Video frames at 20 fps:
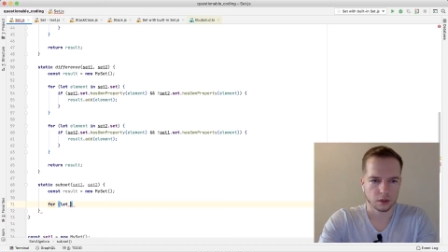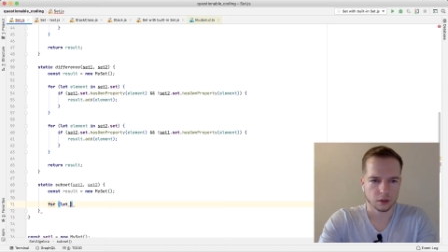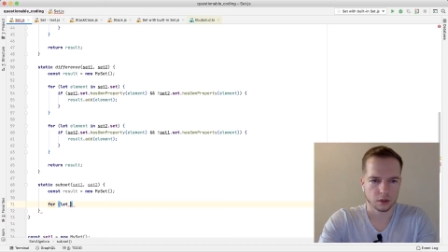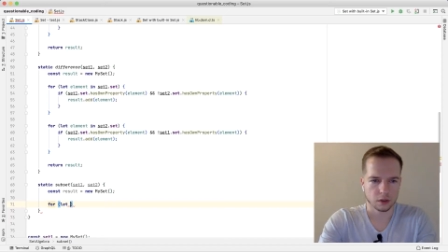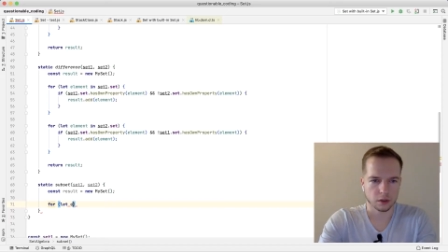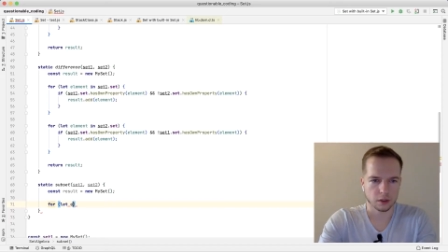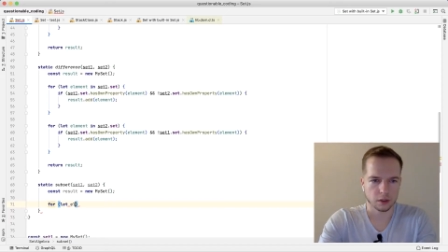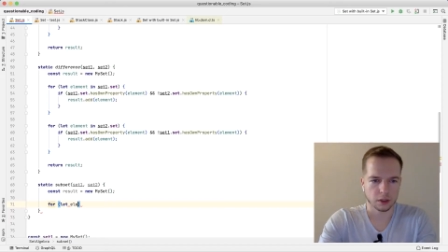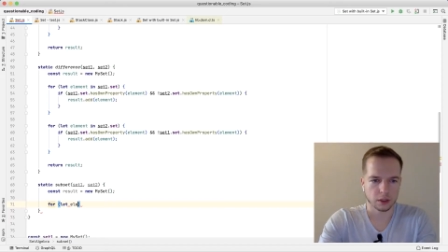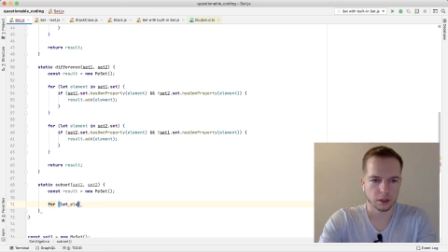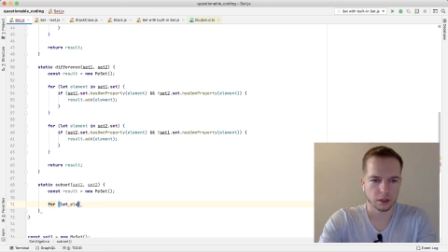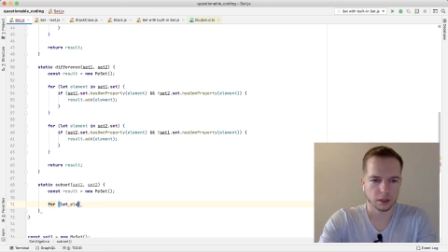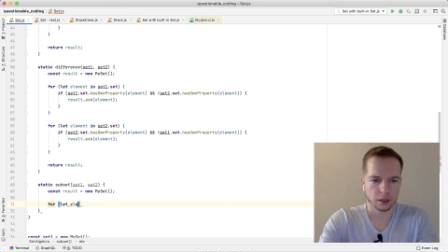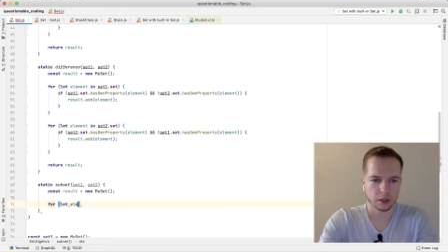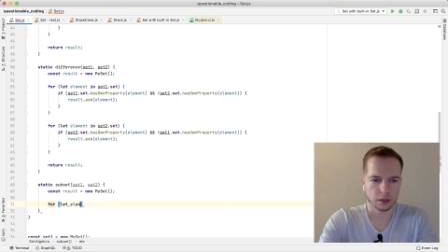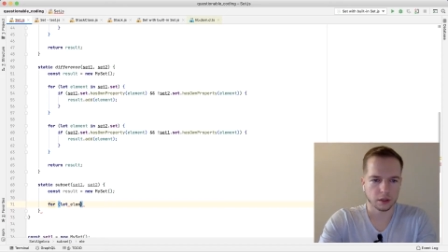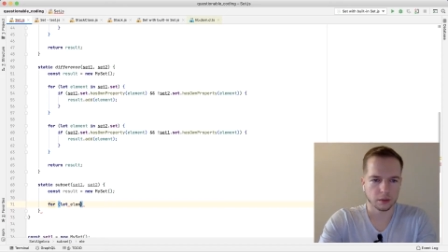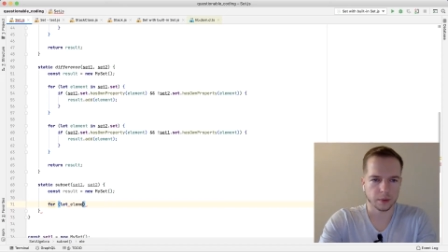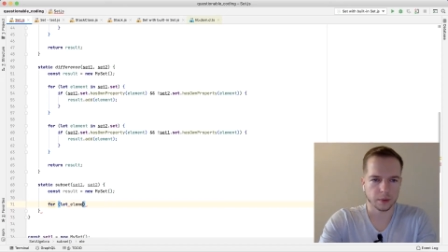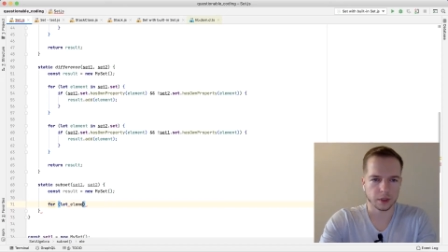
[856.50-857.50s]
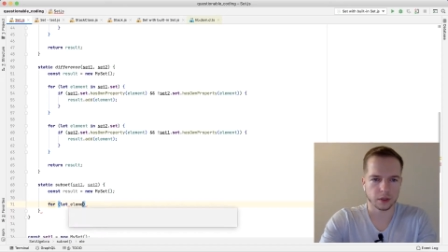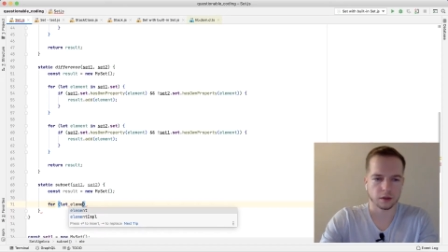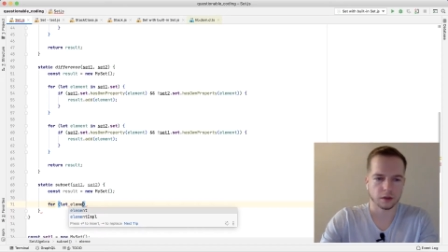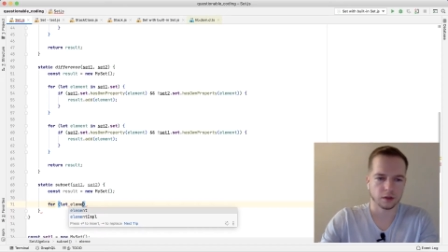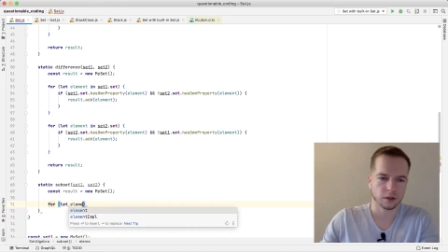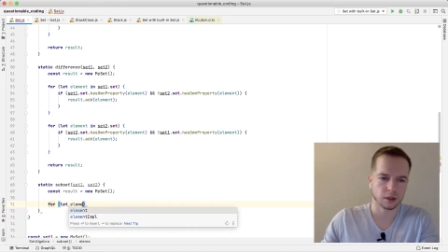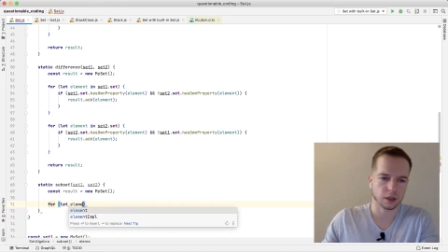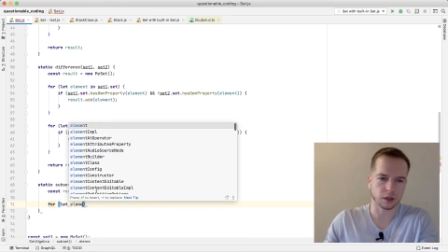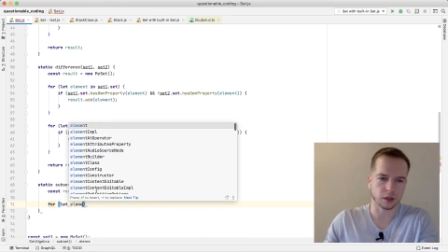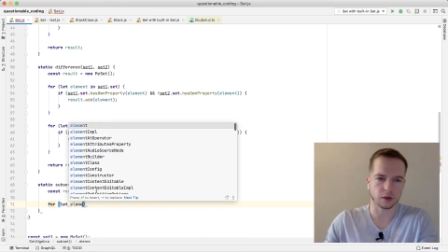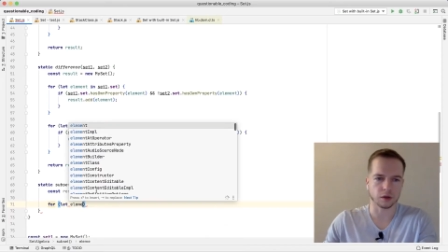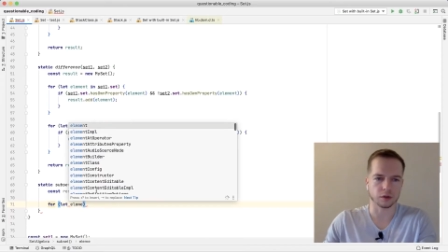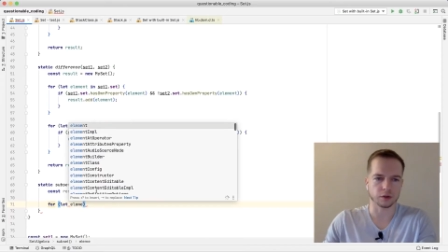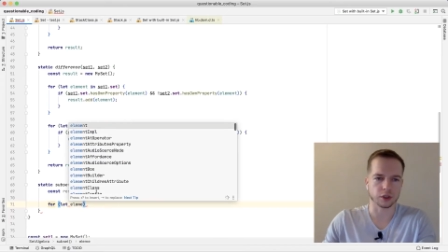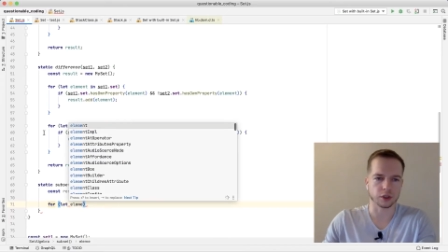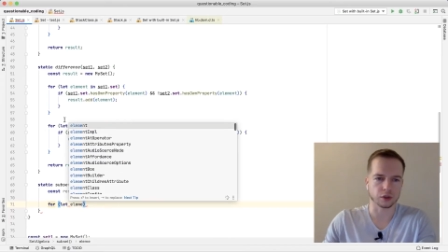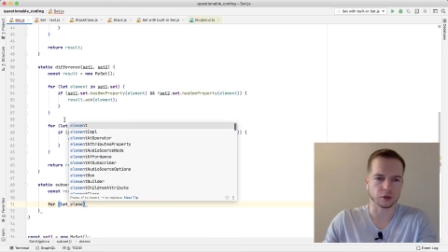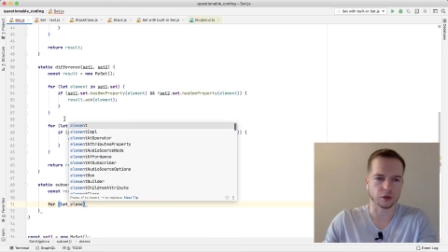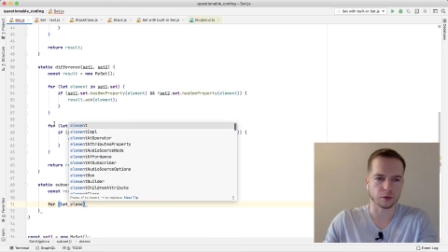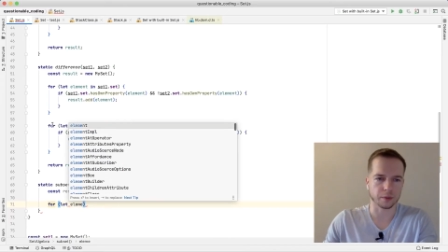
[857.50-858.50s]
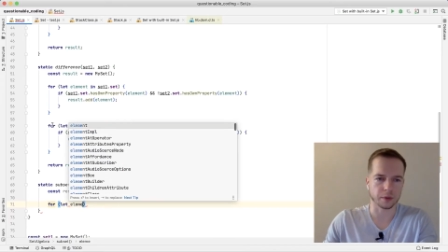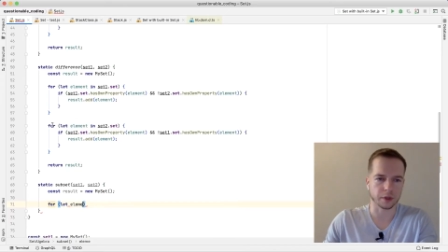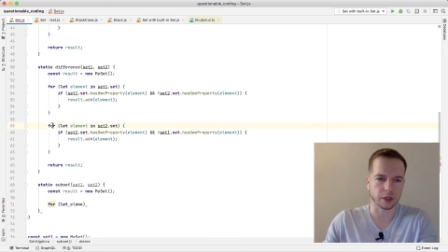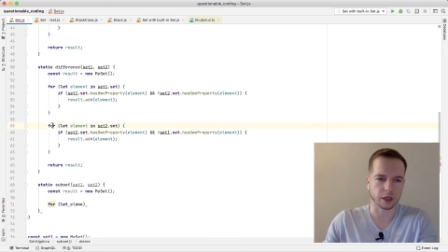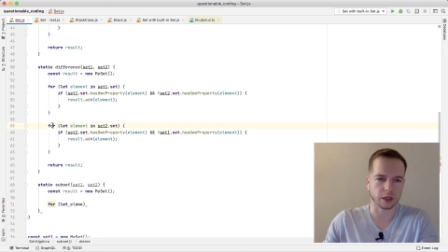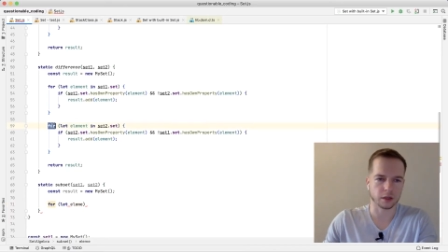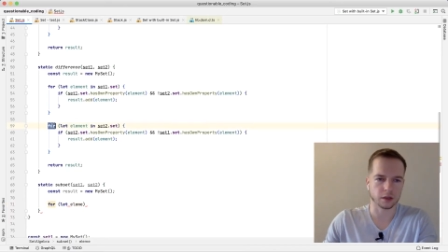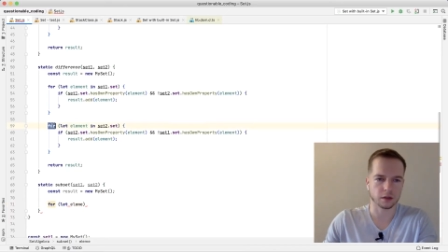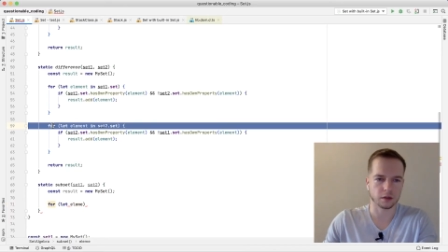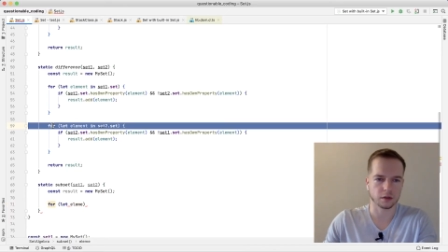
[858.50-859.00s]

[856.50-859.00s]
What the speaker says: that element, yeah, I'll just copy that.